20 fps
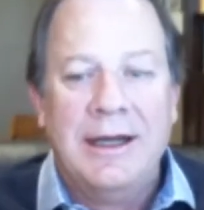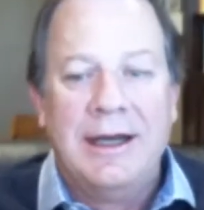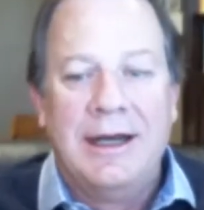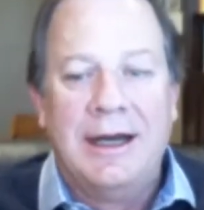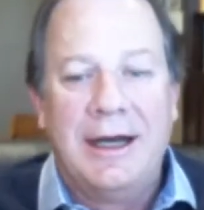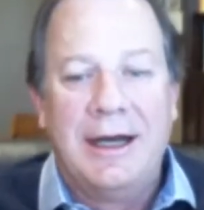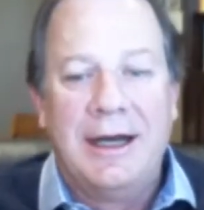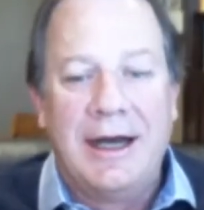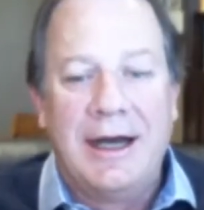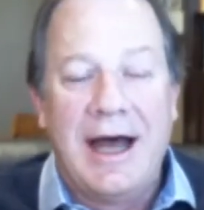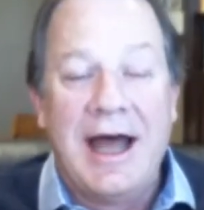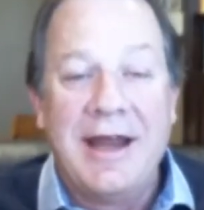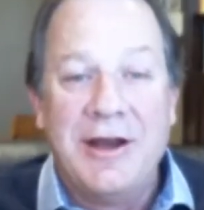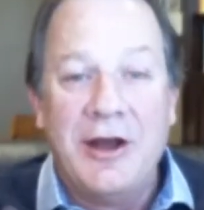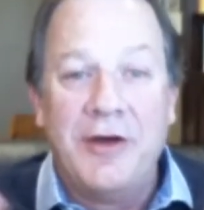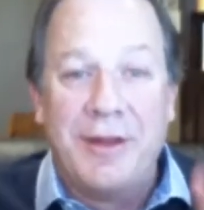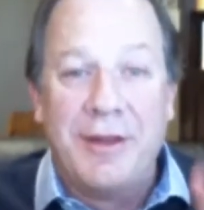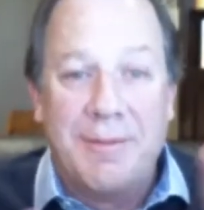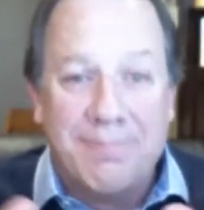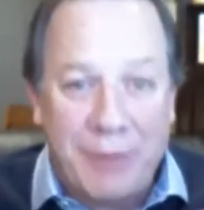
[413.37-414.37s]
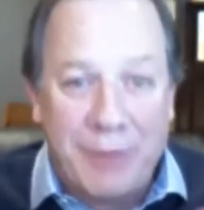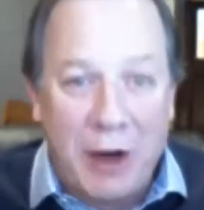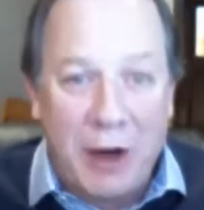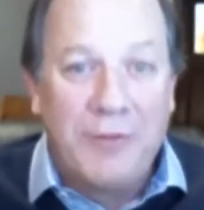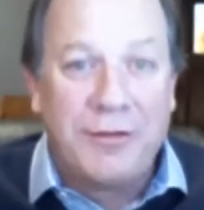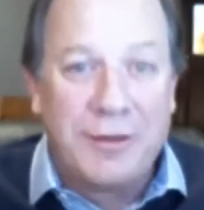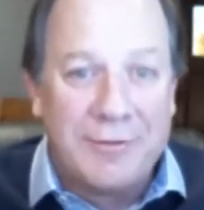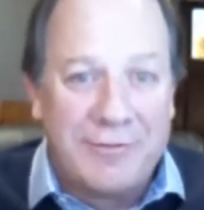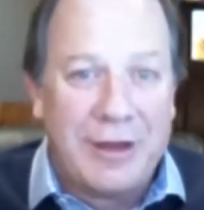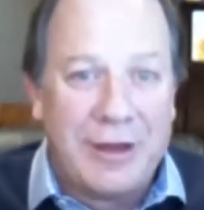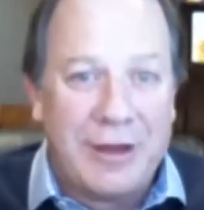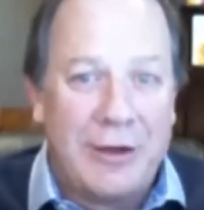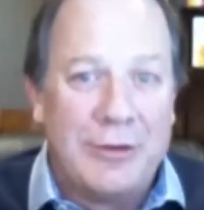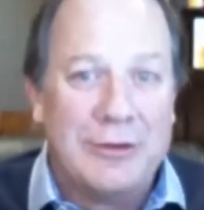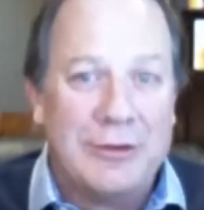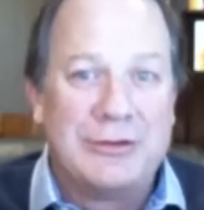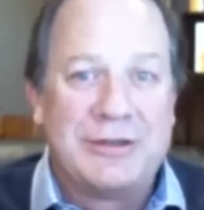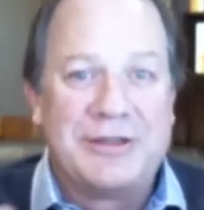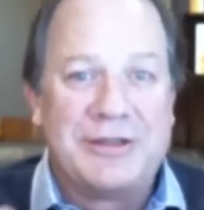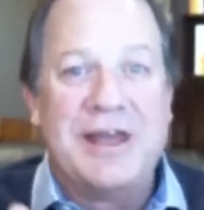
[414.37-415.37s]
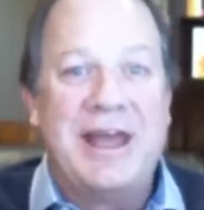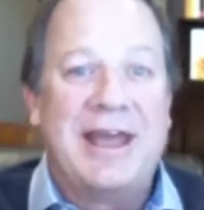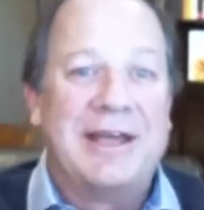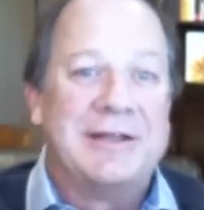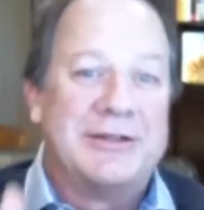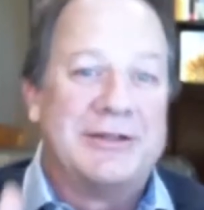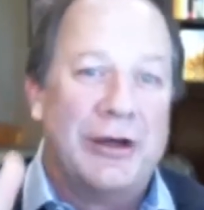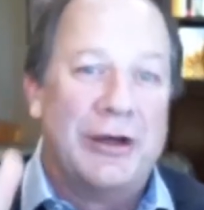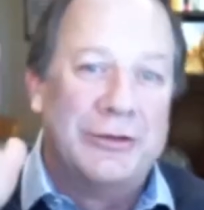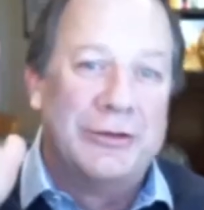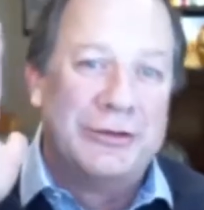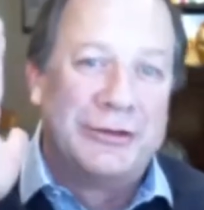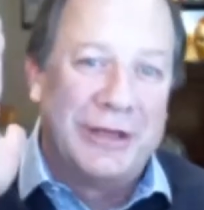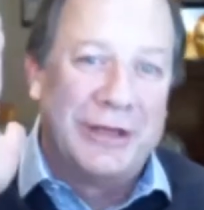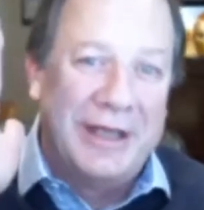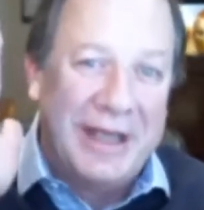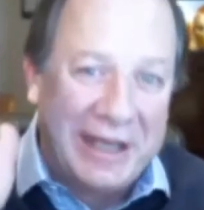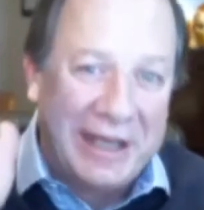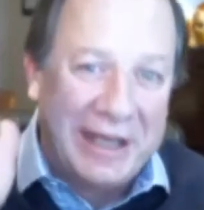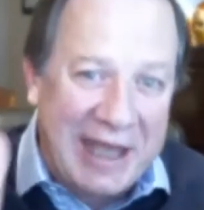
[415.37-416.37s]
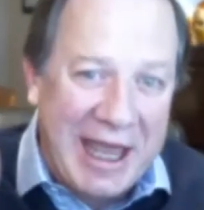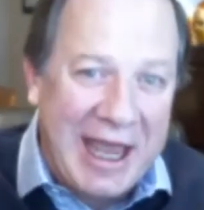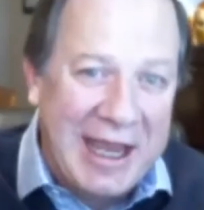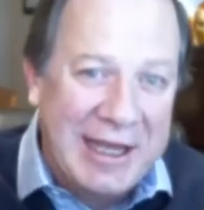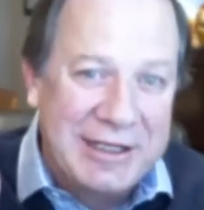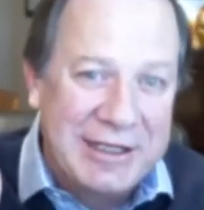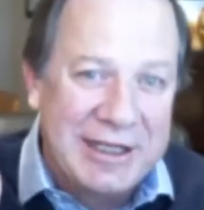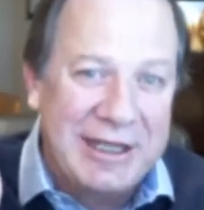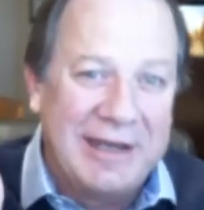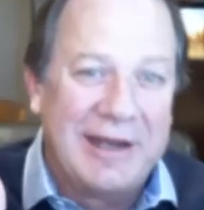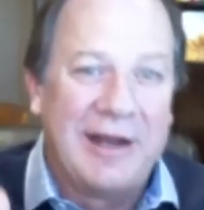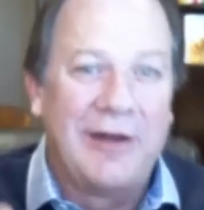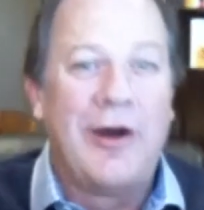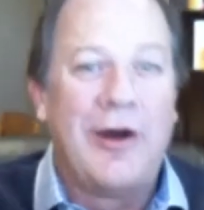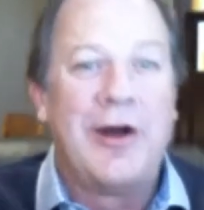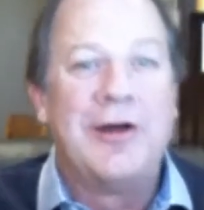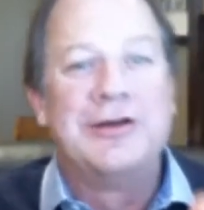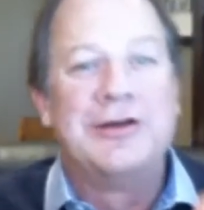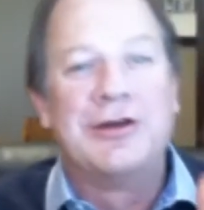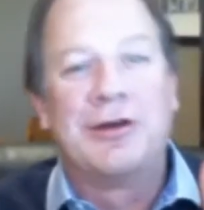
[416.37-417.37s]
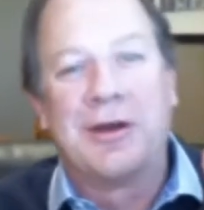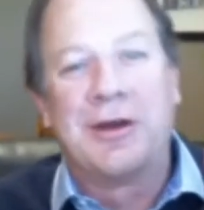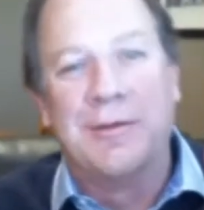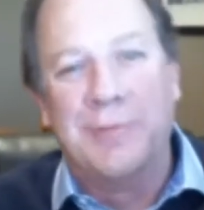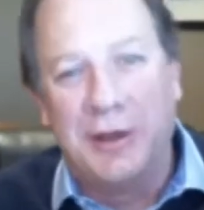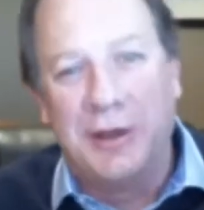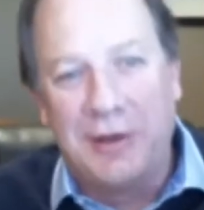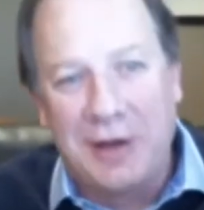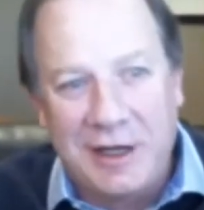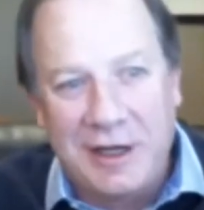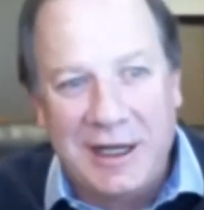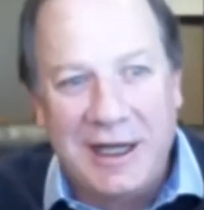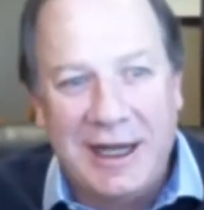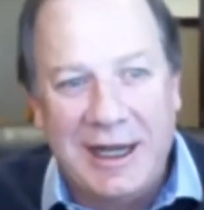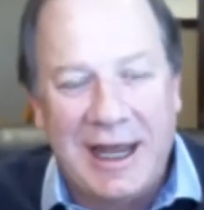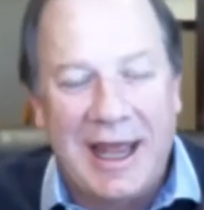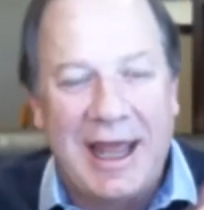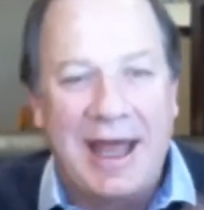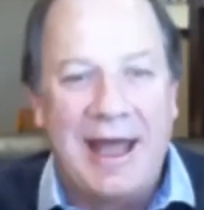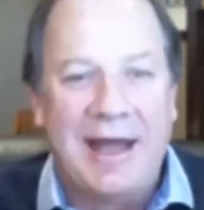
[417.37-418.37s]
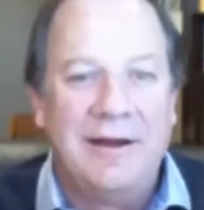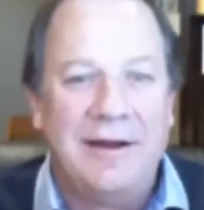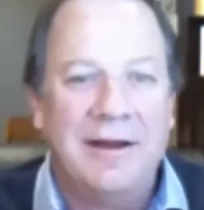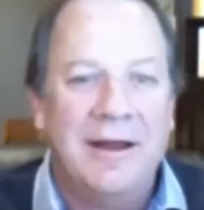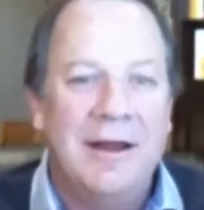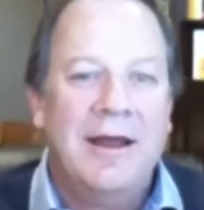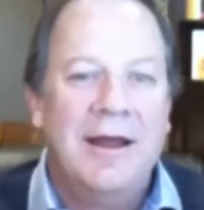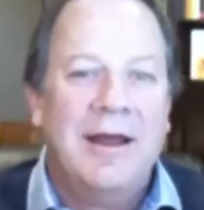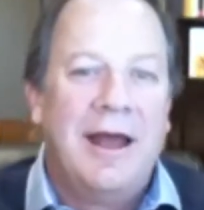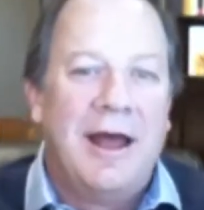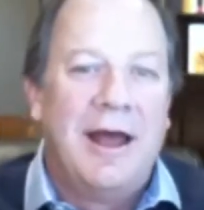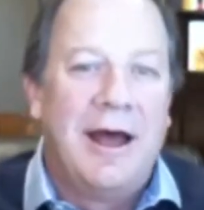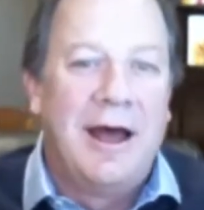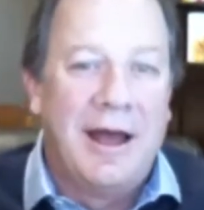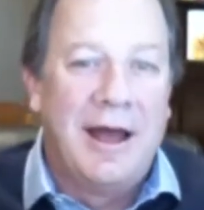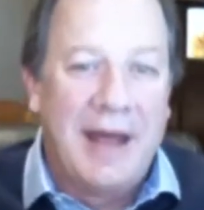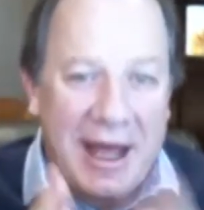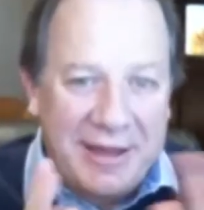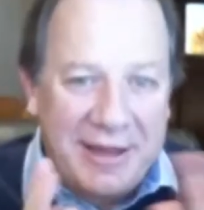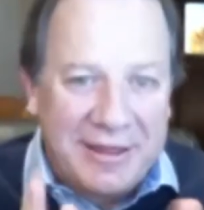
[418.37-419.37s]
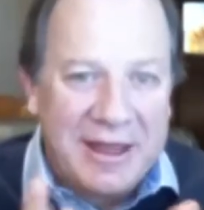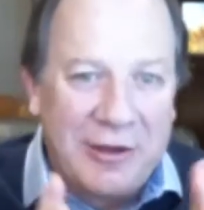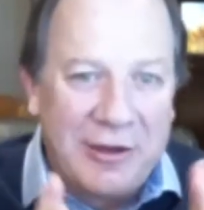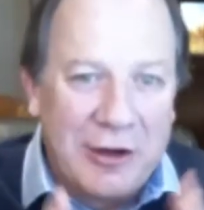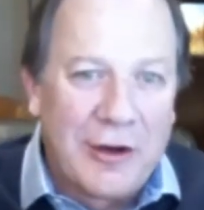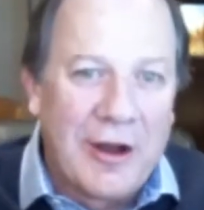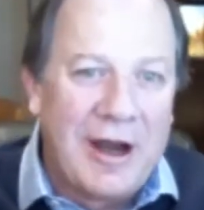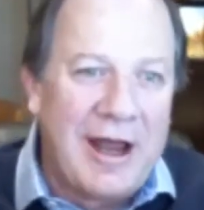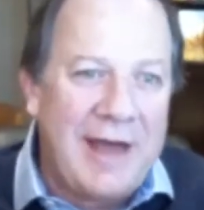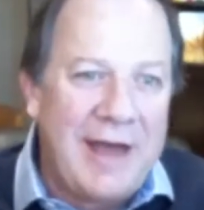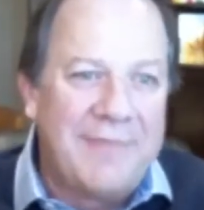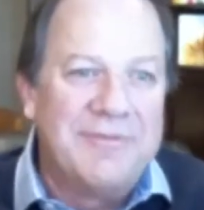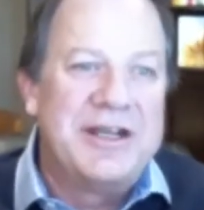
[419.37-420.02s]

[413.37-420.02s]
I know that both of those things, those engaging a larger community, and I think you're going to have